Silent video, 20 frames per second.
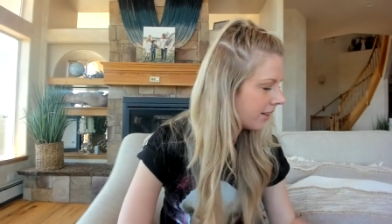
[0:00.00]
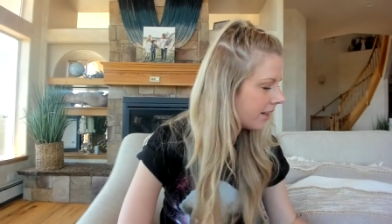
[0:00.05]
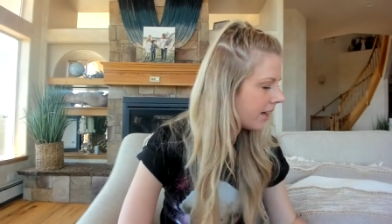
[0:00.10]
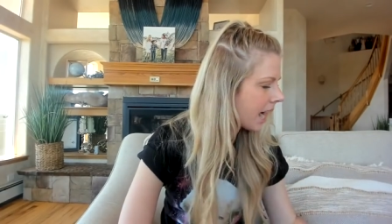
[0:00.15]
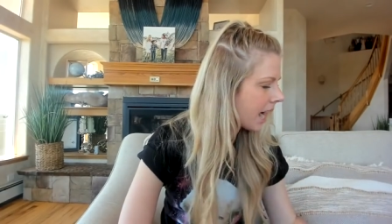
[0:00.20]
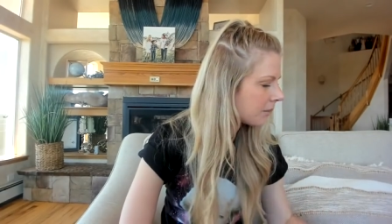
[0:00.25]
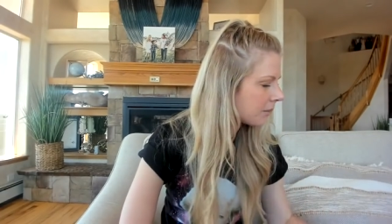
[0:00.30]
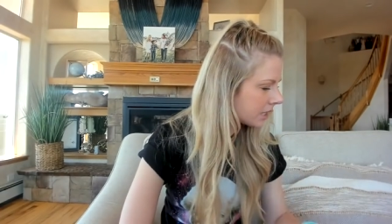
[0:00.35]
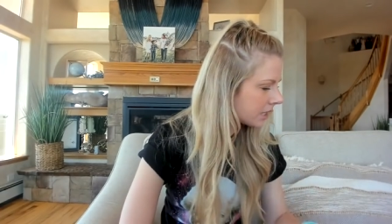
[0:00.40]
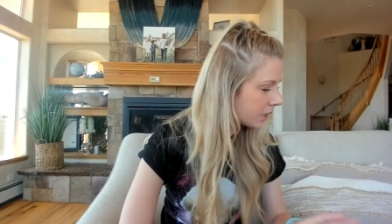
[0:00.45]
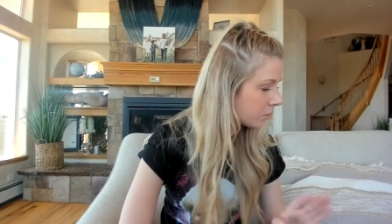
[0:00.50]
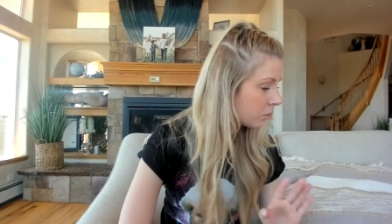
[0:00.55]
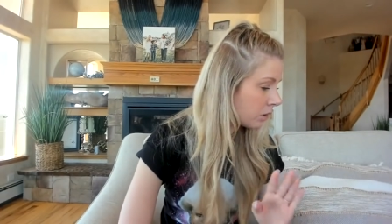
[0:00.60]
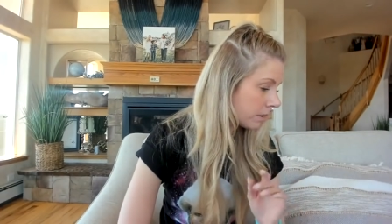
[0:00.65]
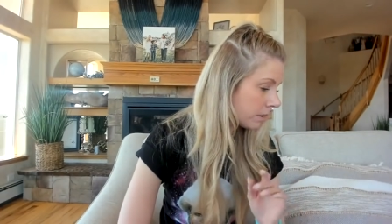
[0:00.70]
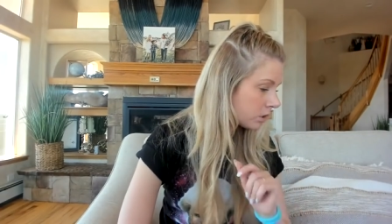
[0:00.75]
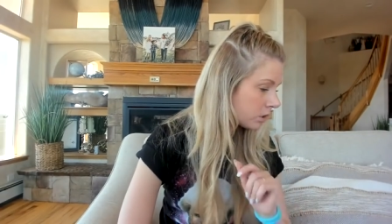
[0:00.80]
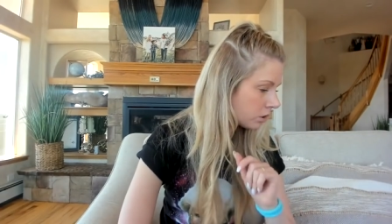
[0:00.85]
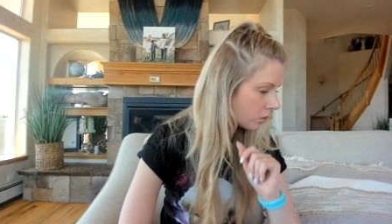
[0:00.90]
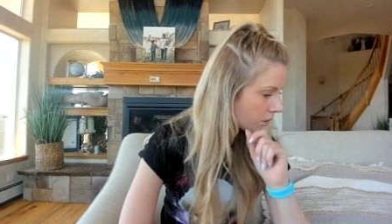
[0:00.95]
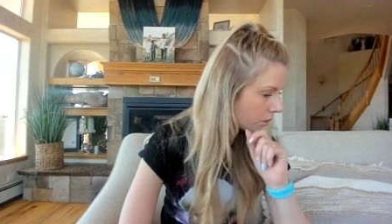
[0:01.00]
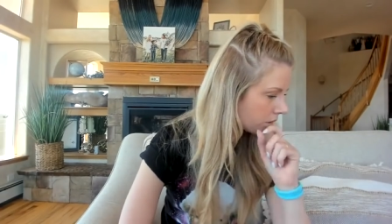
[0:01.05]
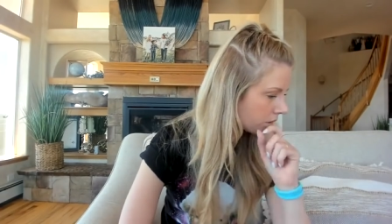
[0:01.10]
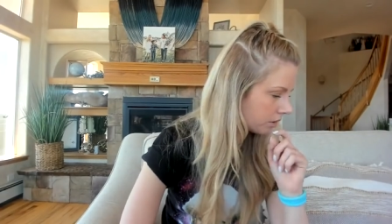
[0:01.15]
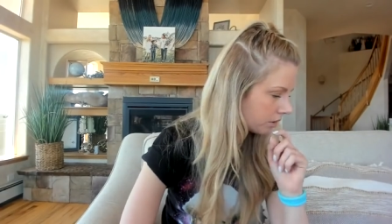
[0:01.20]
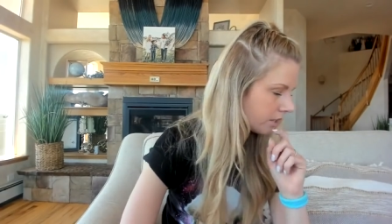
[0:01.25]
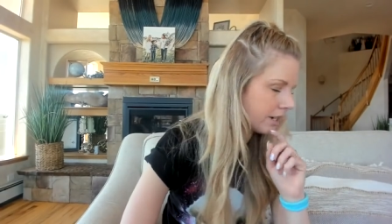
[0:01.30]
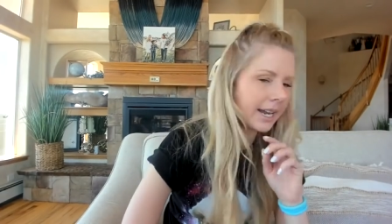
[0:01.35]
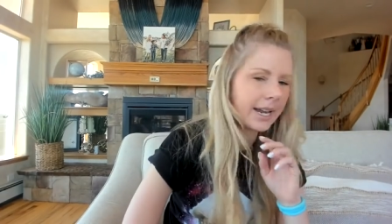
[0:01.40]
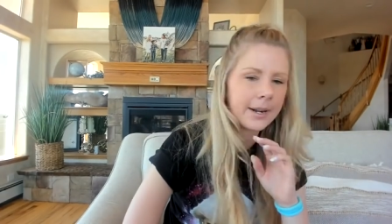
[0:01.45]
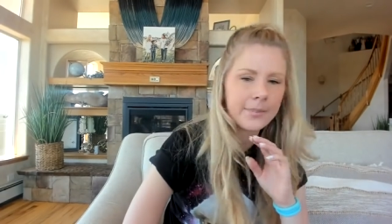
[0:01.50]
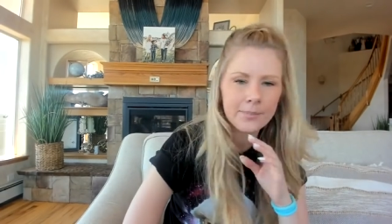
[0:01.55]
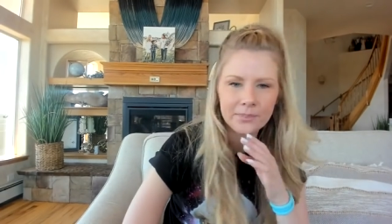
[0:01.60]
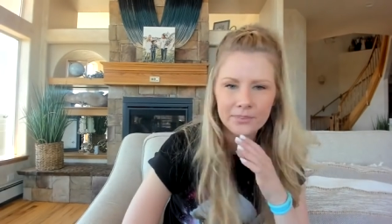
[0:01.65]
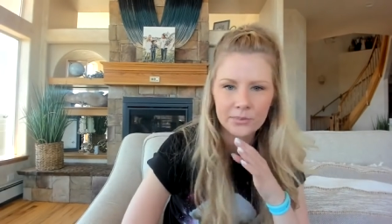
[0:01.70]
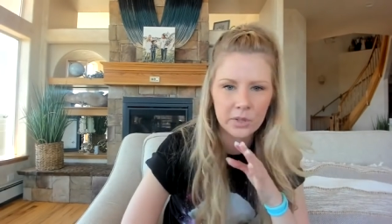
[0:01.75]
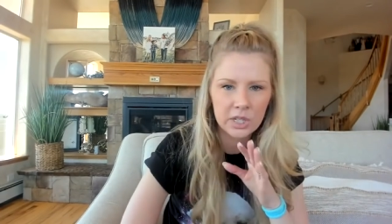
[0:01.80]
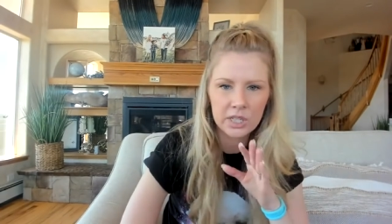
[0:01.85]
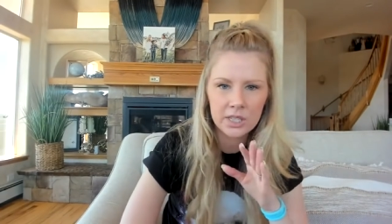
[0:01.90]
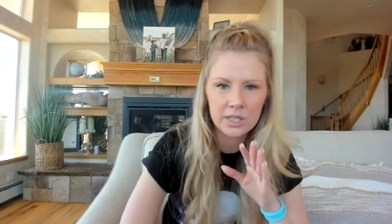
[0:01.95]
I was like, we'll be shorter today.
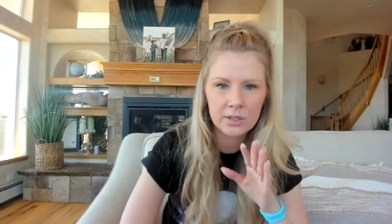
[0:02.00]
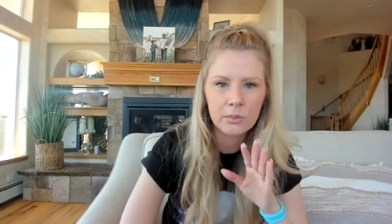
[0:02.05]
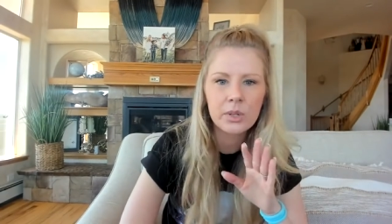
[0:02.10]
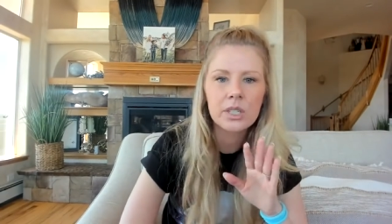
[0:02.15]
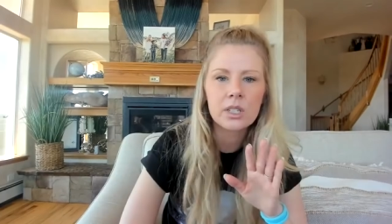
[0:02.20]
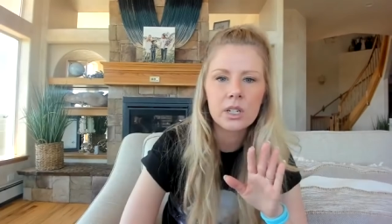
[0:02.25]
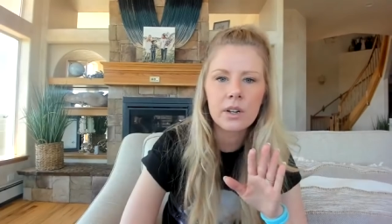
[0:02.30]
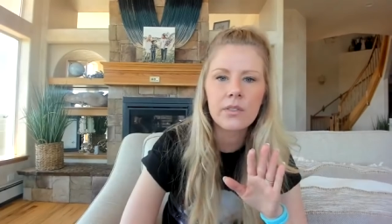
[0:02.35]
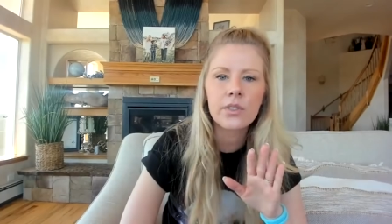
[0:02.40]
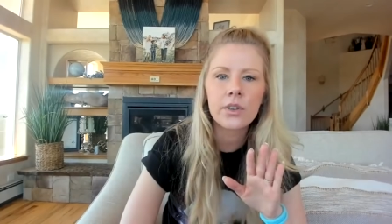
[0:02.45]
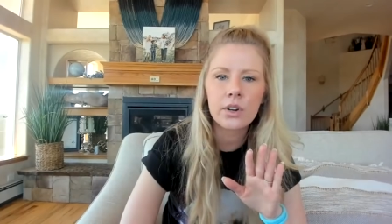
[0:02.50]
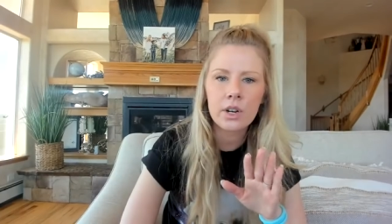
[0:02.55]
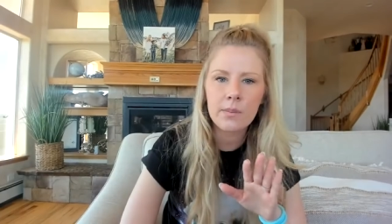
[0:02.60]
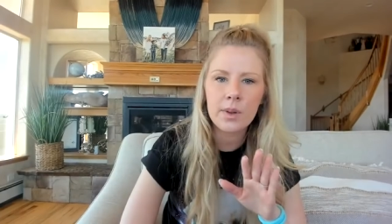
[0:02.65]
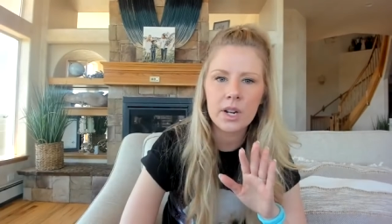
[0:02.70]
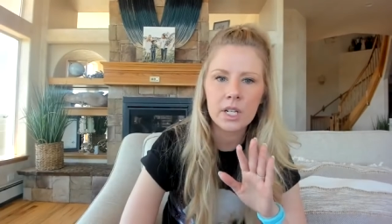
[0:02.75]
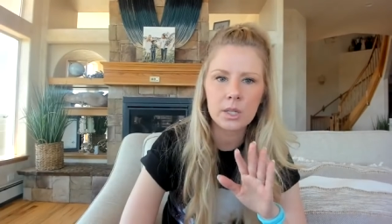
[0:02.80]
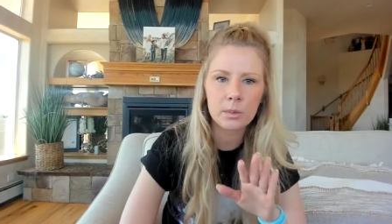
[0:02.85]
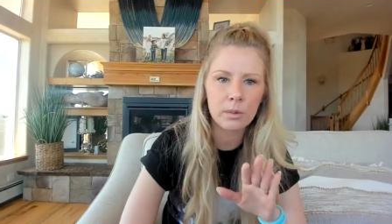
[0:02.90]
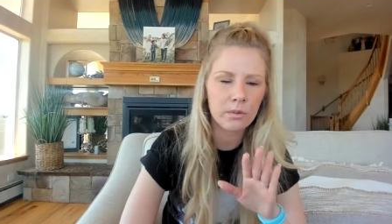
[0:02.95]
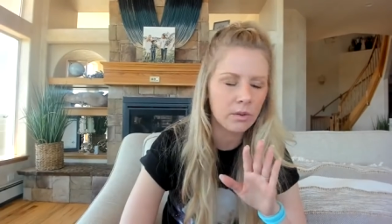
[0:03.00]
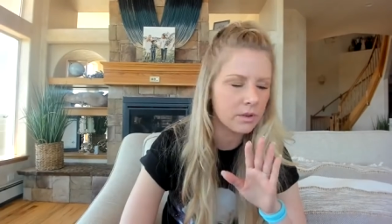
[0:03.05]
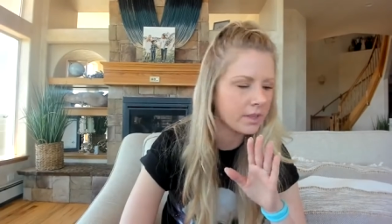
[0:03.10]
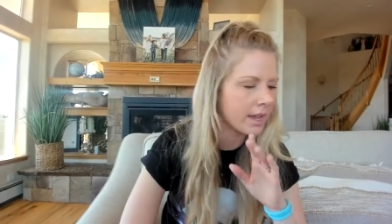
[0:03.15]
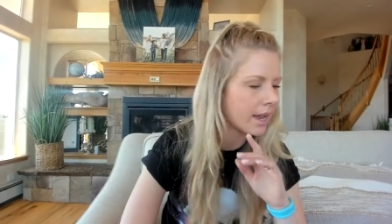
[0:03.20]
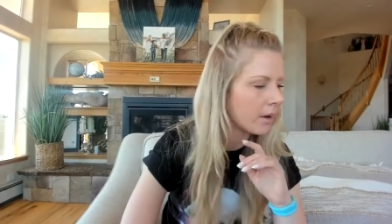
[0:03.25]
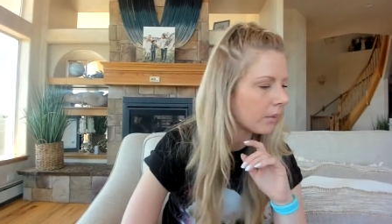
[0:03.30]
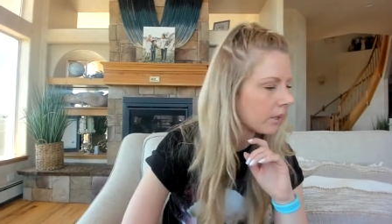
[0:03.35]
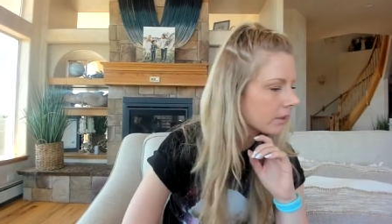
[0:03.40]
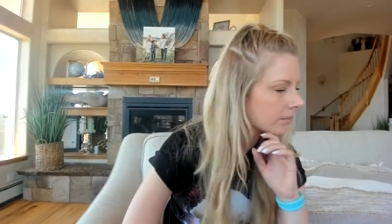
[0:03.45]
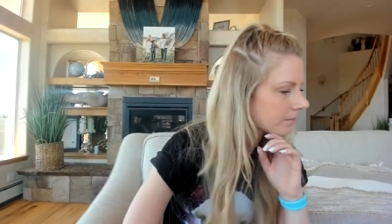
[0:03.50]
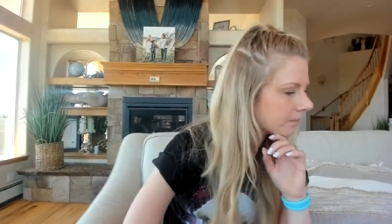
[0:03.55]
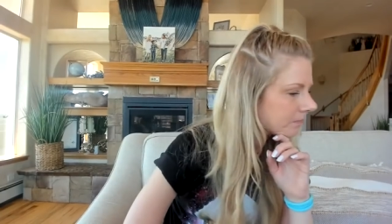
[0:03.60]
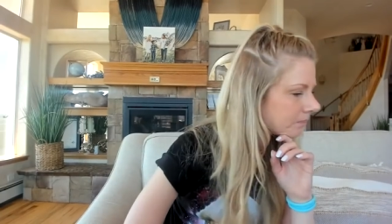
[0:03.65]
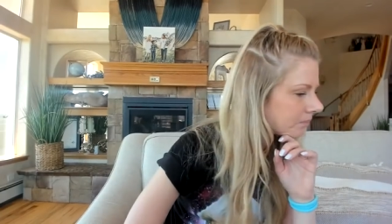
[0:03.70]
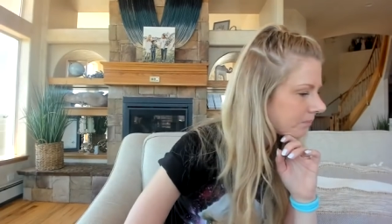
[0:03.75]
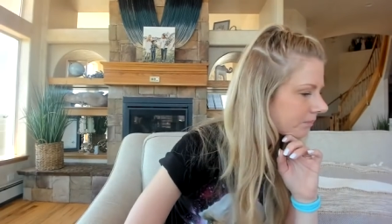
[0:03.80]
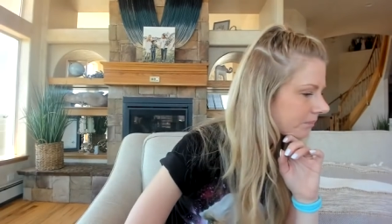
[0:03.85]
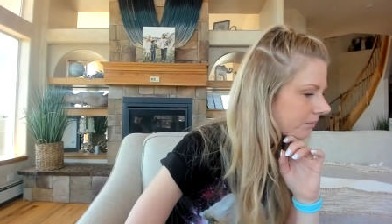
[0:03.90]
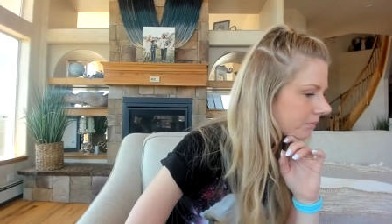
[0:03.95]
We, we still have 30 minutes before the hour.
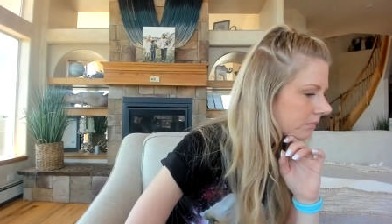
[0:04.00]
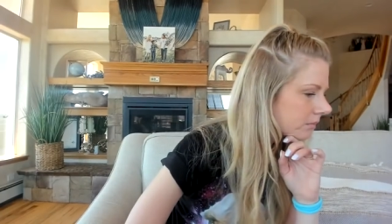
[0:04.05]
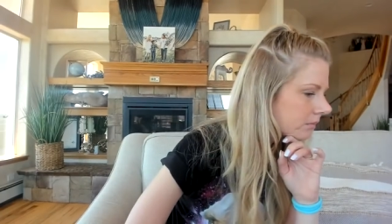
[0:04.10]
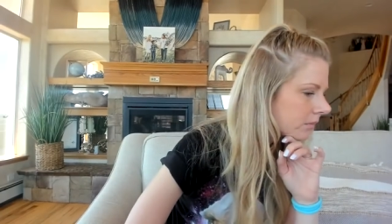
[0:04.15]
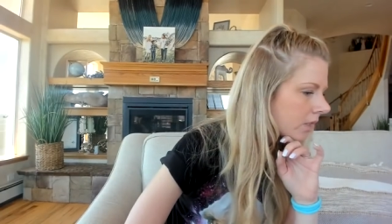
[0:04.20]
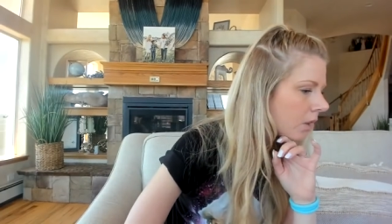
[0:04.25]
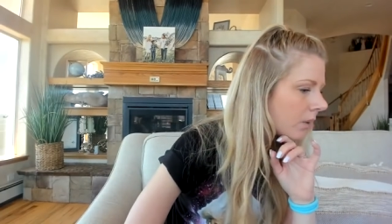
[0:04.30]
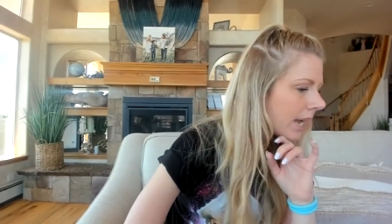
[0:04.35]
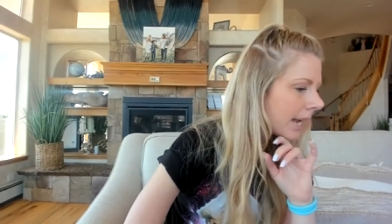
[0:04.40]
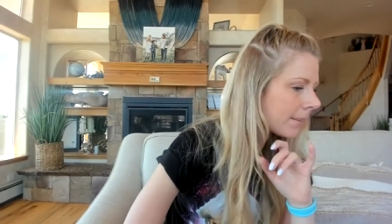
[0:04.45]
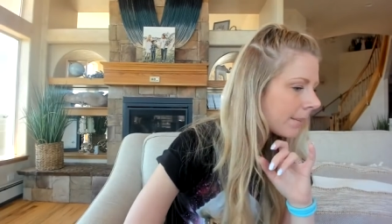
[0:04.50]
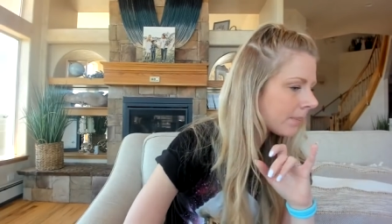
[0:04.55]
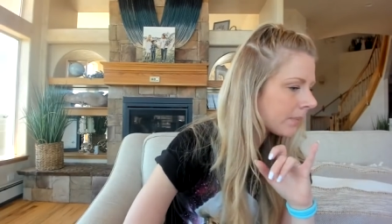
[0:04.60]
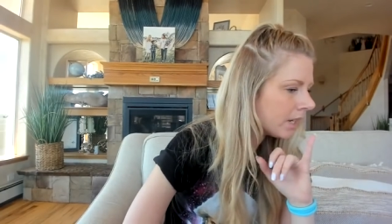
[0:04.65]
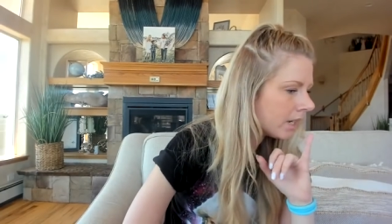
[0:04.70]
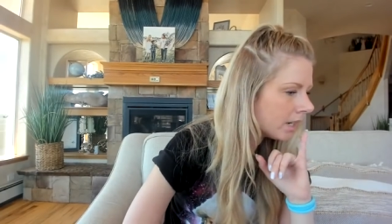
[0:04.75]
Okay.